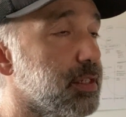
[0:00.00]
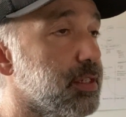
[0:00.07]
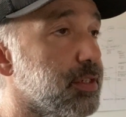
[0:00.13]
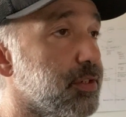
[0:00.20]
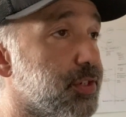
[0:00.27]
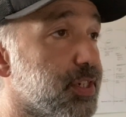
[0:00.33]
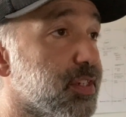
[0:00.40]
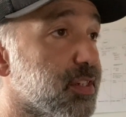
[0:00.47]

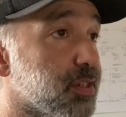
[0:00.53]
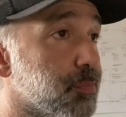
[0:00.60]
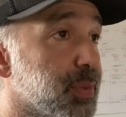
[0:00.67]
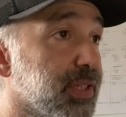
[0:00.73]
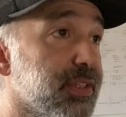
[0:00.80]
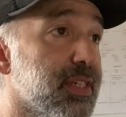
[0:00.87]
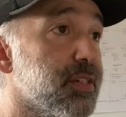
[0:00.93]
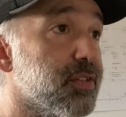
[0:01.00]
Jesus
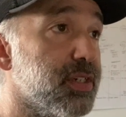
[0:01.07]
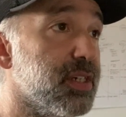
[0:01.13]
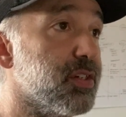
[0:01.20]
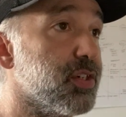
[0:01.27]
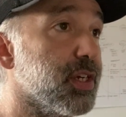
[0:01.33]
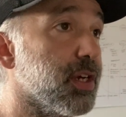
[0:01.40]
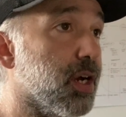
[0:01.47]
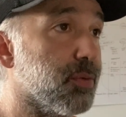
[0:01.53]
built his
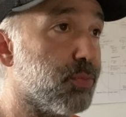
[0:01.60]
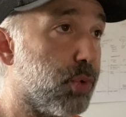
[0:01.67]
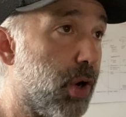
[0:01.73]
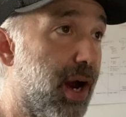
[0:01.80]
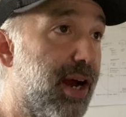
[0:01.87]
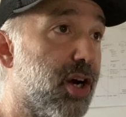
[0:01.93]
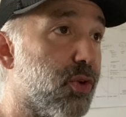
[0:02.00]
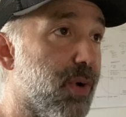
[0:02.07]
teaching on
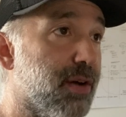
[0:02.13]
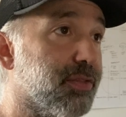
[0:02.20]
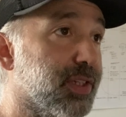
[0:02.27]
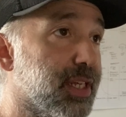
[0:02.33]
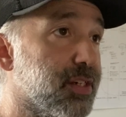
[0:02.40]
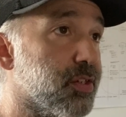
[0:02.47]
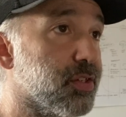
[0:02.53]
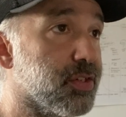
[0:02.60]
prior
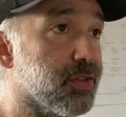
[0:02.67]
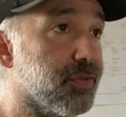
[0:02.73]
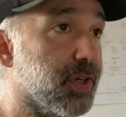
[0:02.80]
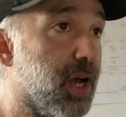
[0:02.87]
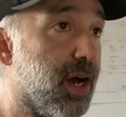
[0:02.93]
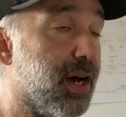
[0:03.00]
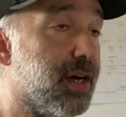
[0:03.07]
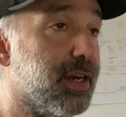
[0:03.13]
revelations of
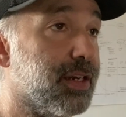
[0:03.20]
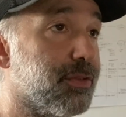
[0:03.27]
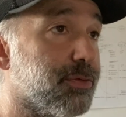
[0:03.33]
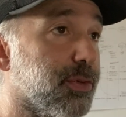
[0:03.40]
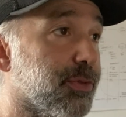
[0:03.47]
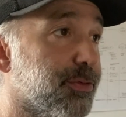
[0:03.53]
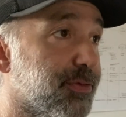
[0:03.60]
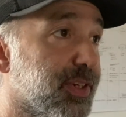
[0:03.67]
God and
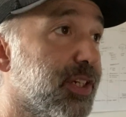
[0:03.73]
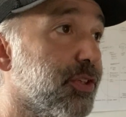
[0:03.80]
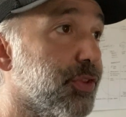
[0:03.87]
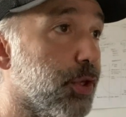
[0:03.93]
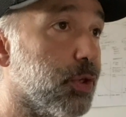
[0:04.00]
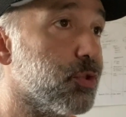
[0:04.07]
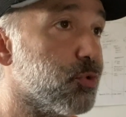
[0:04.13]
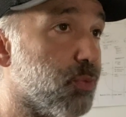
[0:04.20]
fulfilled
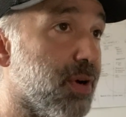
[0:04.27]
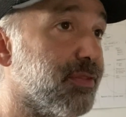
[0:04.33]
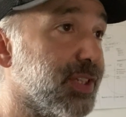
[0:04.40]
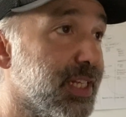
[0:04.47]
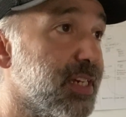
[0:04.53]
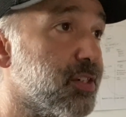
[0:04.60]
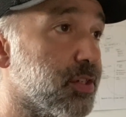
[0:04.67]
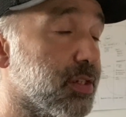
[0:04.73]
those
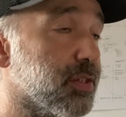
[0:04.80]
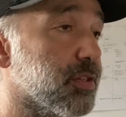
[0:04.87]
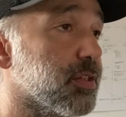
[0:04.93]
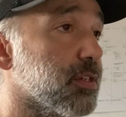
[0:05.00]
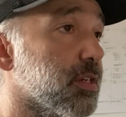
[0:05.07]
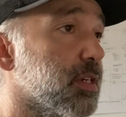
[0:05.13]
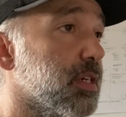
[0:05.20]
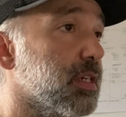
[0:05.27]
revelations.
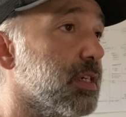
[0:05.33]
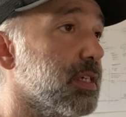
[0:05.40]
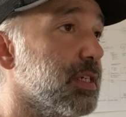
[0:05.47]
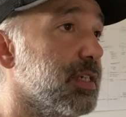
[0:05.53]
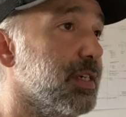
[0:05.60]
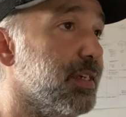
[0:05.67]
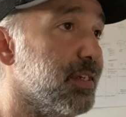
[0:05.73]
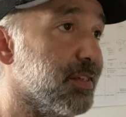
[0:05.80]

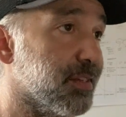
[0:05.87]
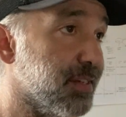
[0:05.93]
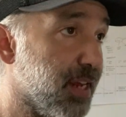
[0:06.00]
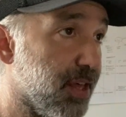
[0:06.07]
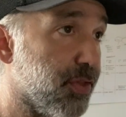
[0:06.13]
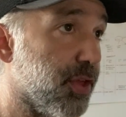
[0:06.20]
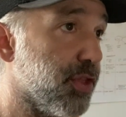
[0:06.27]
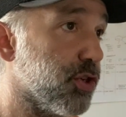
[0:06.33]
His
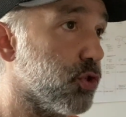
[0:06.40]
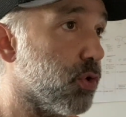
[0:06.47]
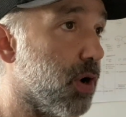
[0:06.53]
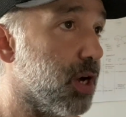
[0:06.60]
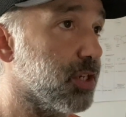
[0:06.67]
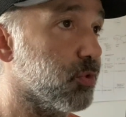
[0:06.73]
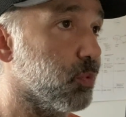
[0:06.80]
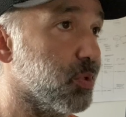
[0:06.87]
death on the
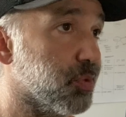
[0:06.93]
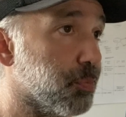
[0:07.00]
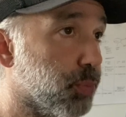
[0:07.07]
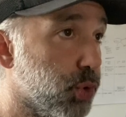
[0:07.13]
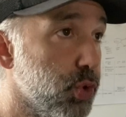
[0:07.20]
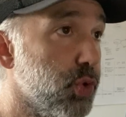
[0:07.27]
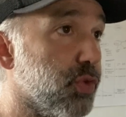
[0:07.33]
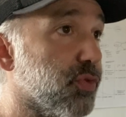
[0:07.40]
cross was
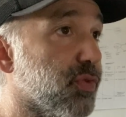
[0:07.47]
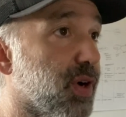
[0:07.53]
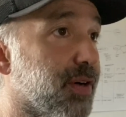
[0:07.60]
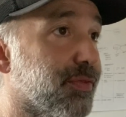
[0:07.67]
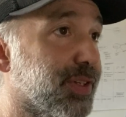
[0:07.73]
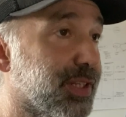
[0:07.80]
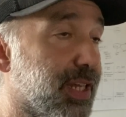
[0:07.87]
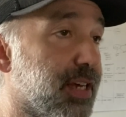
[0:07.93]
proof of
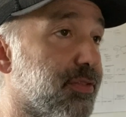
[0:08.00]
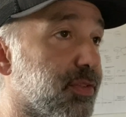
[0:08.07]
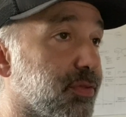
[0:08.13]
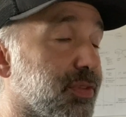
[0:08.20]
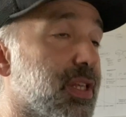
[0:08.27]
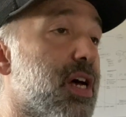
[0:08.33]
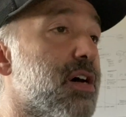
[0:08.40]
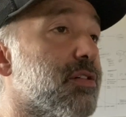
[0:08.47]
a life of
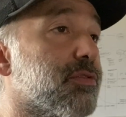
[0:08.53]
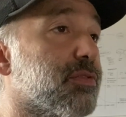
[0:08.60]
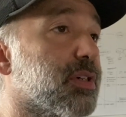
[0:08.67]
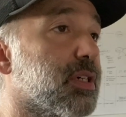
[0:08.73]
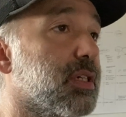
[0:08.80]
love.